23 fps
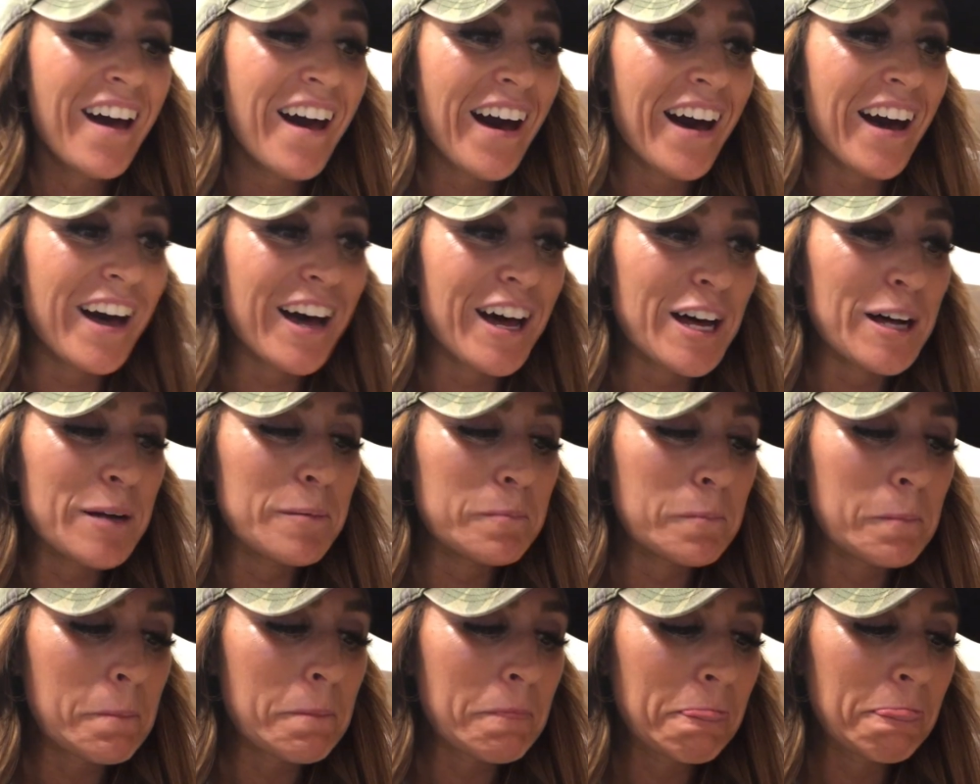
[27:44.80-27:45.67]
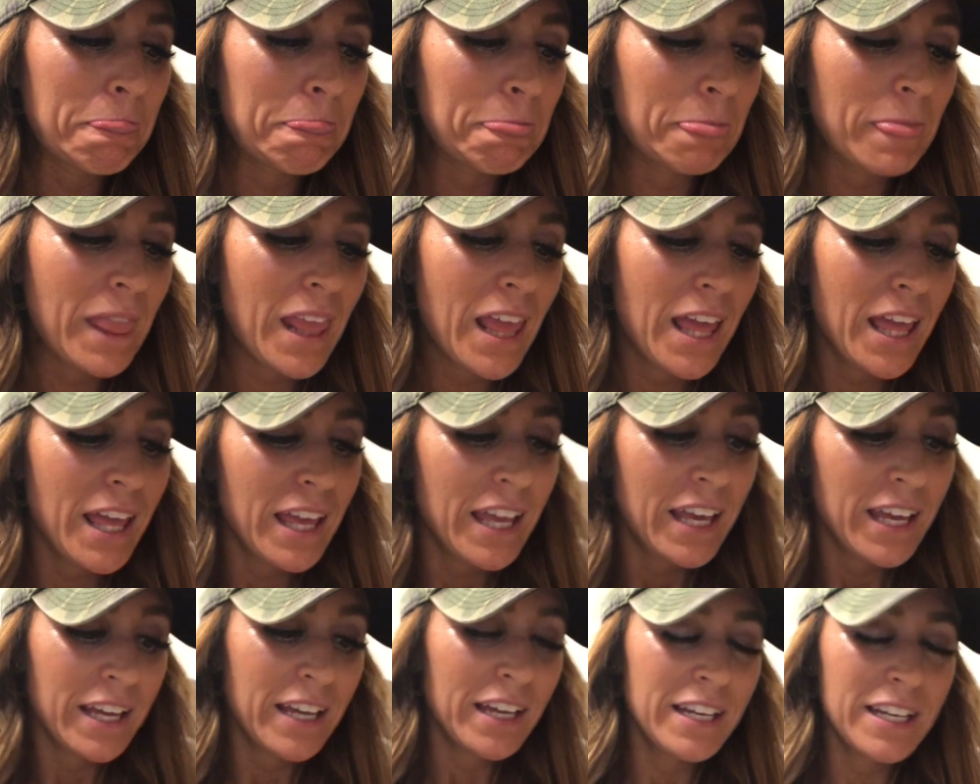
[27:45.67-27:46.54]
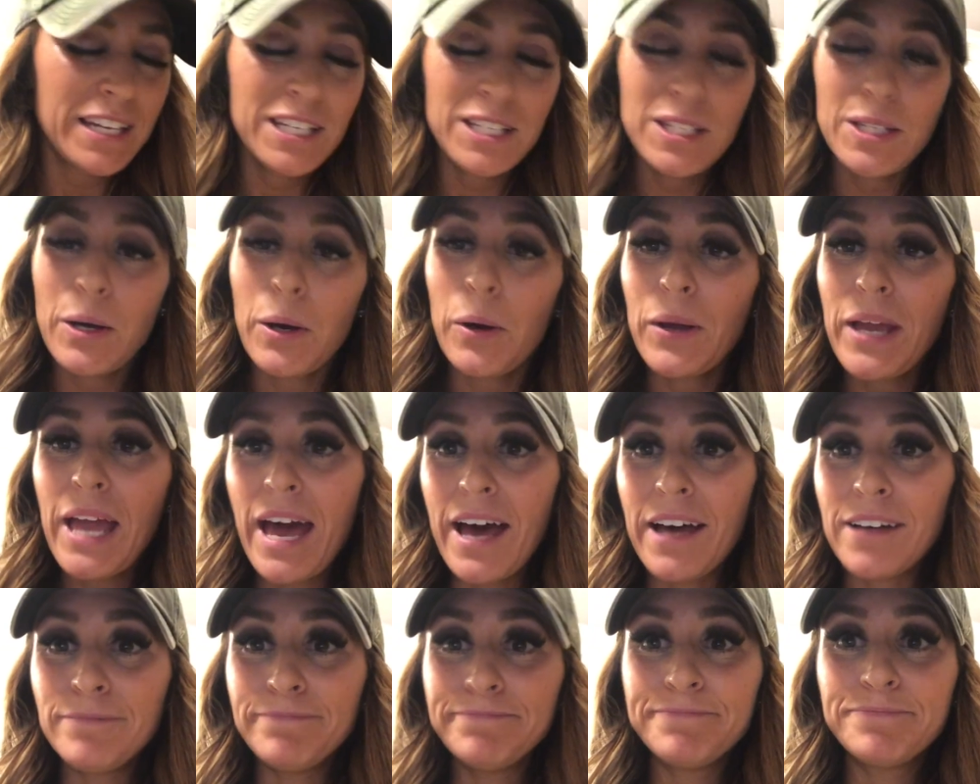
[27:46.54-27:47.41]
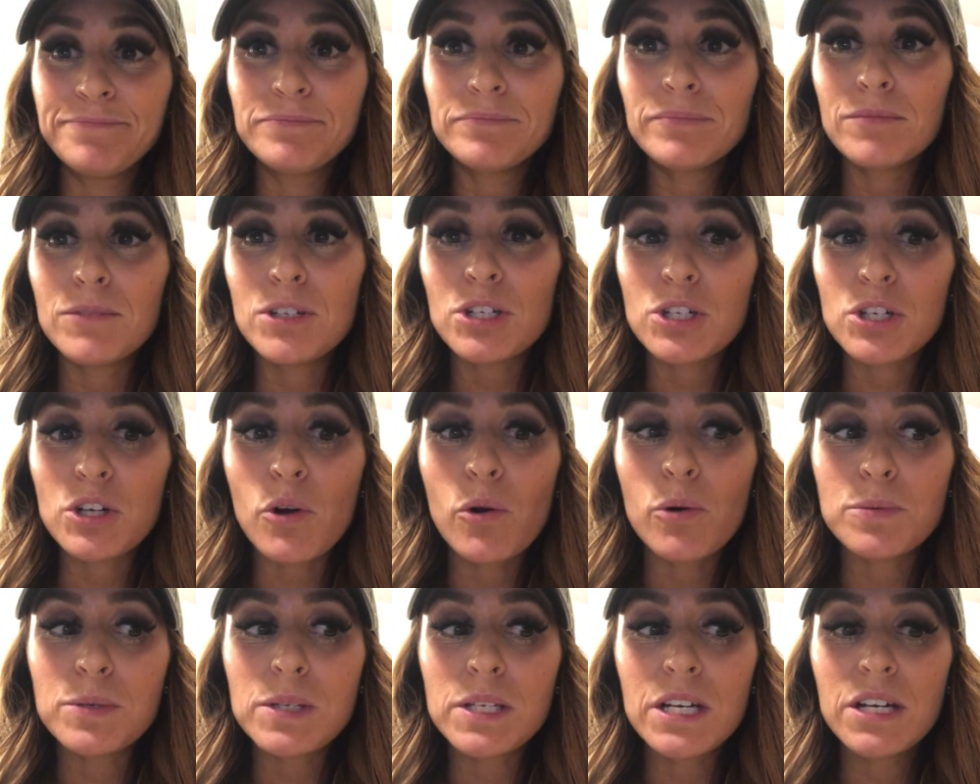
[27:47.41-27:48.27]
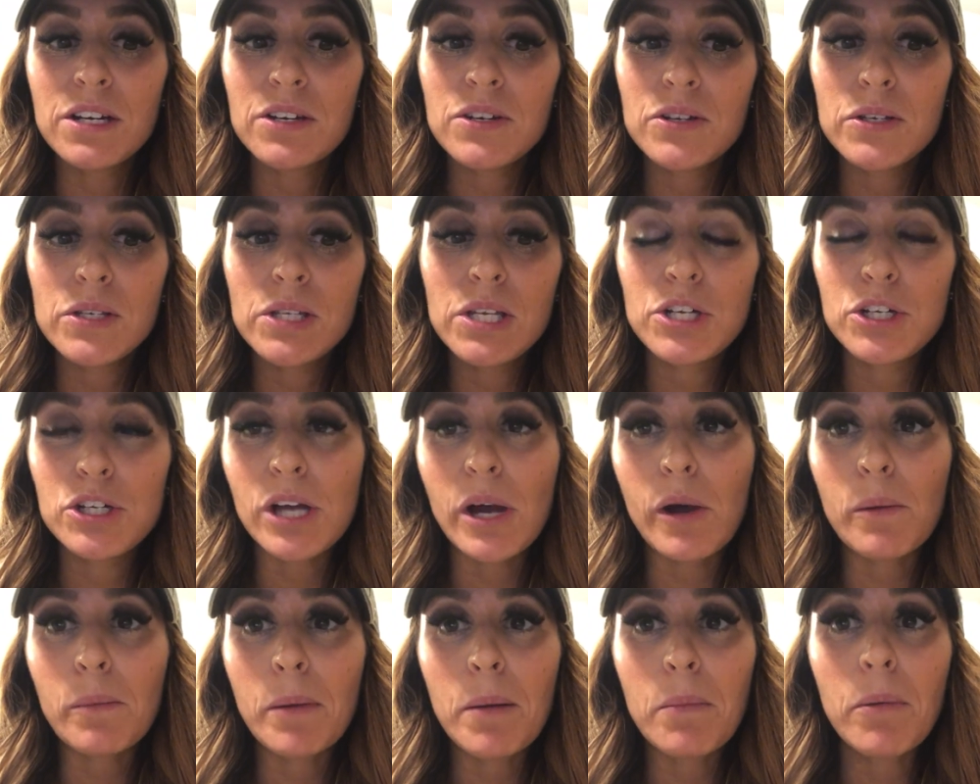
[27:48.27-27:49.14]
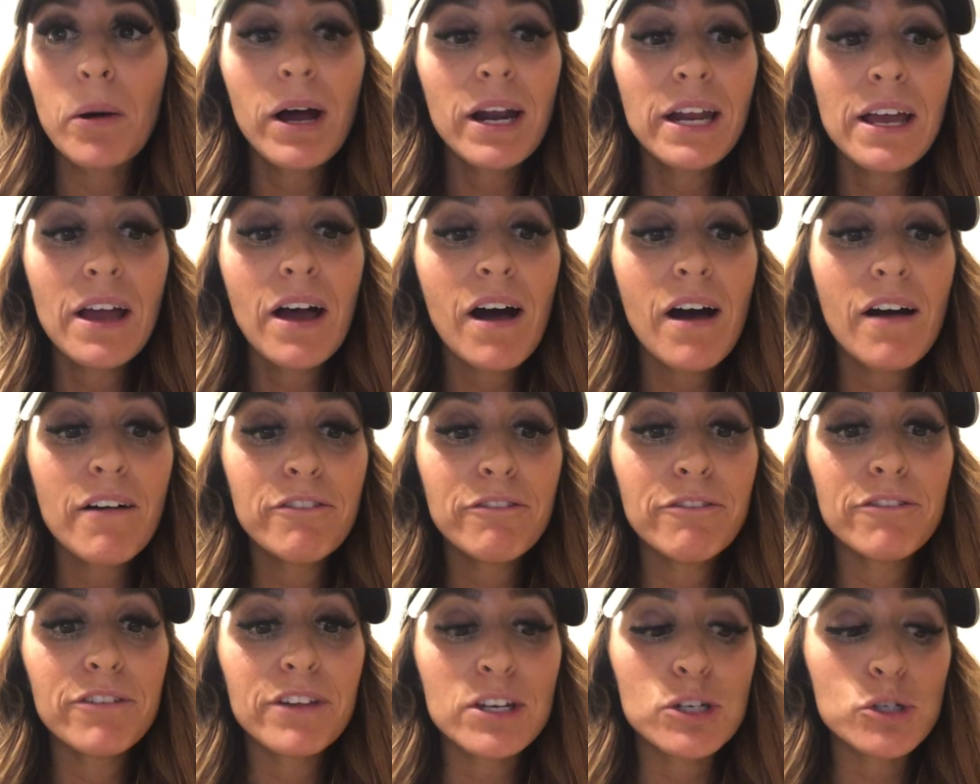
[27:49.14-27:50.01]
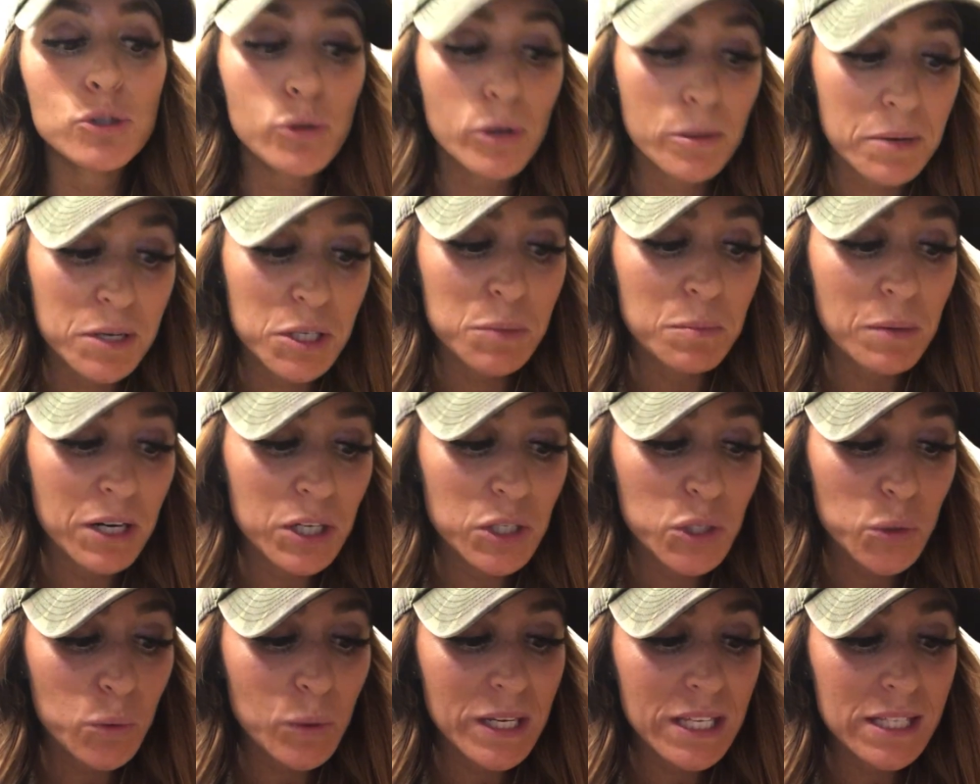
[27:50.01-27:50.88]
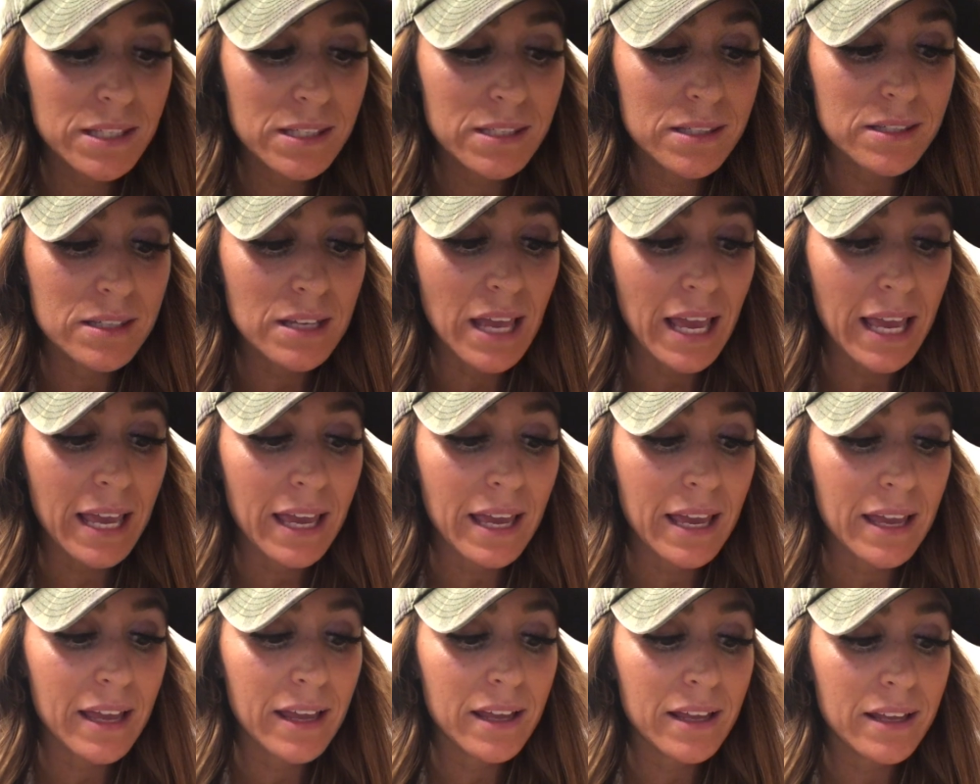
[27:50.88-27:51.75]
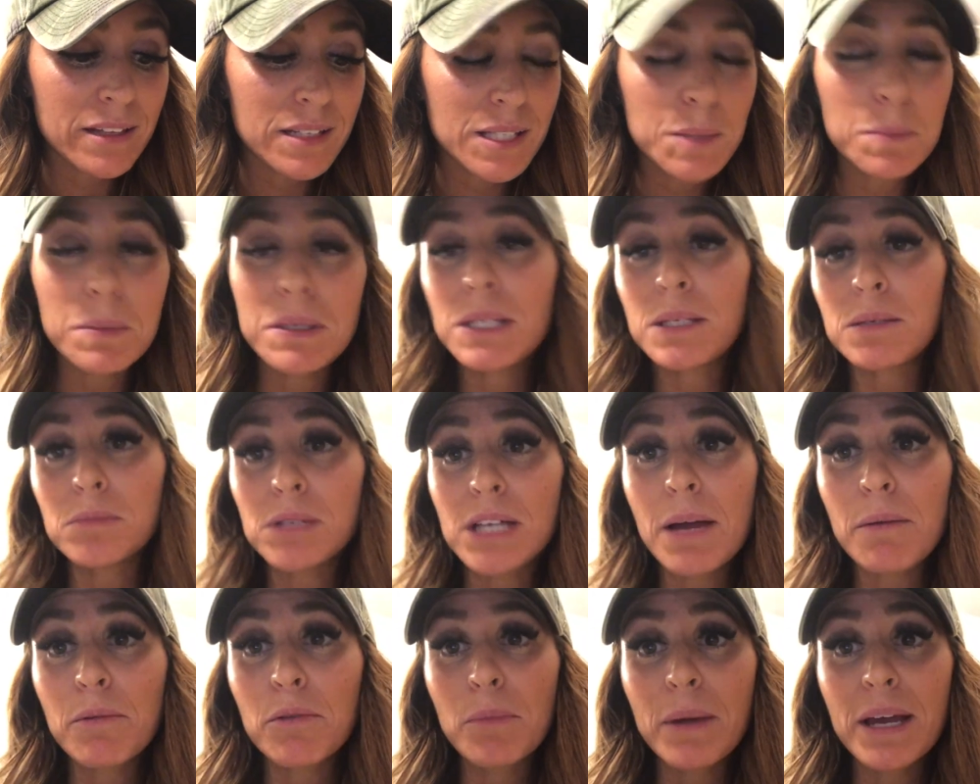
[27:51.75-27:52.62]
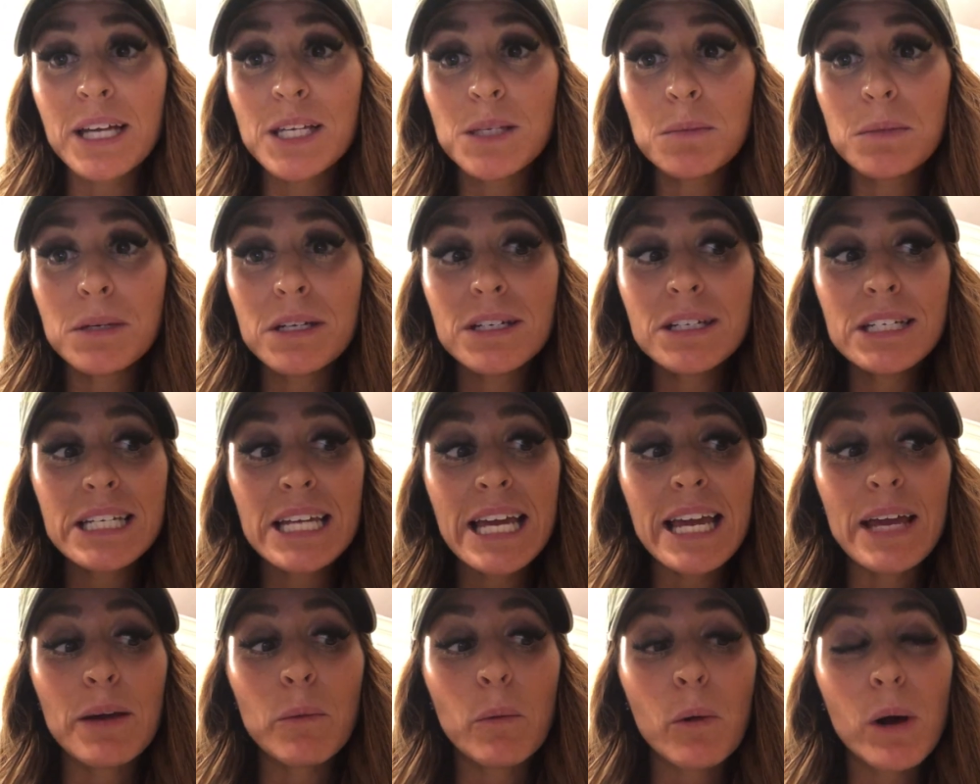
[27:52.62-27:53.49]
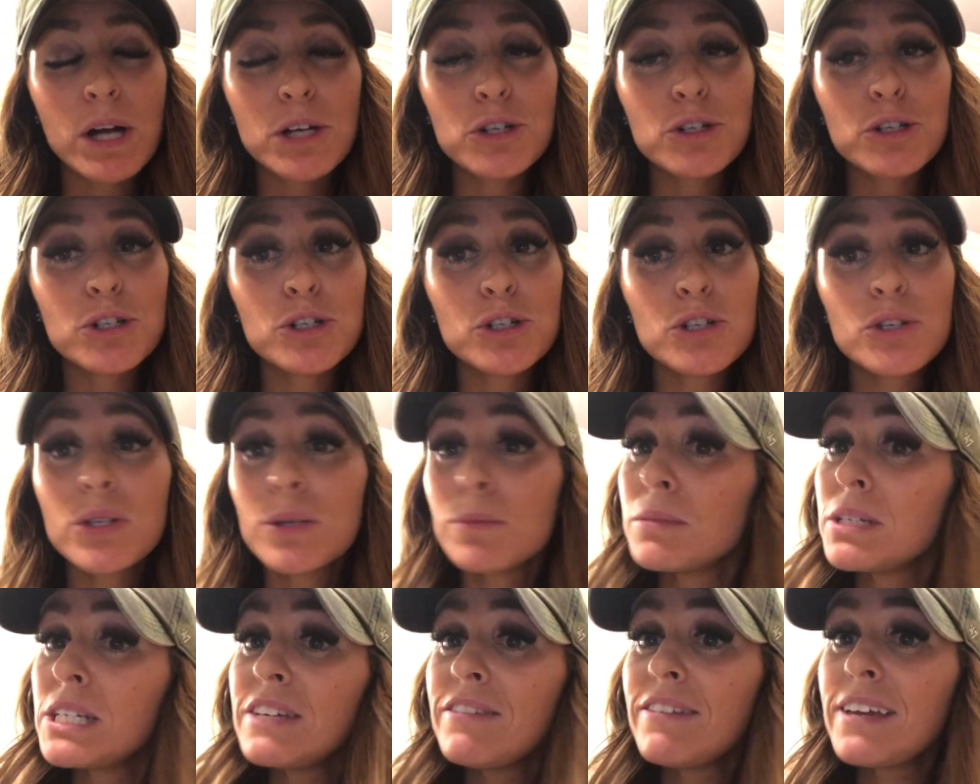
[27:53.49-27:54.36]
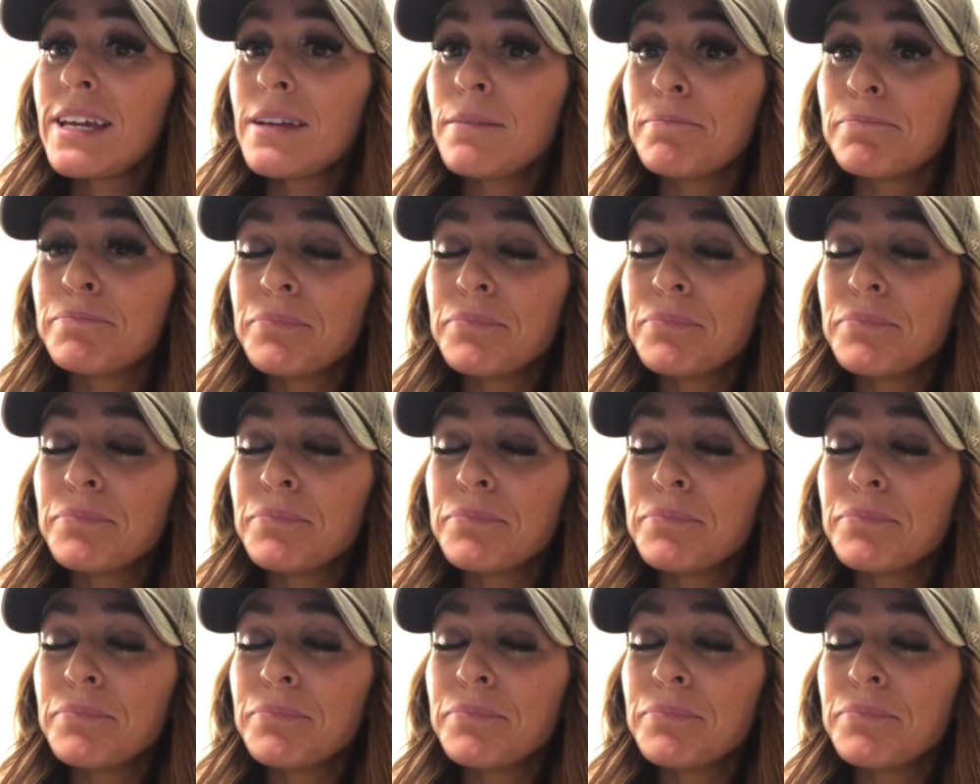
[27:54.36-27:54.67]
Um, so yeah, I'm just gonna go upstairs, shower my body off, enjoy my SmartSweets, and spend some time with my husband and watch some TV.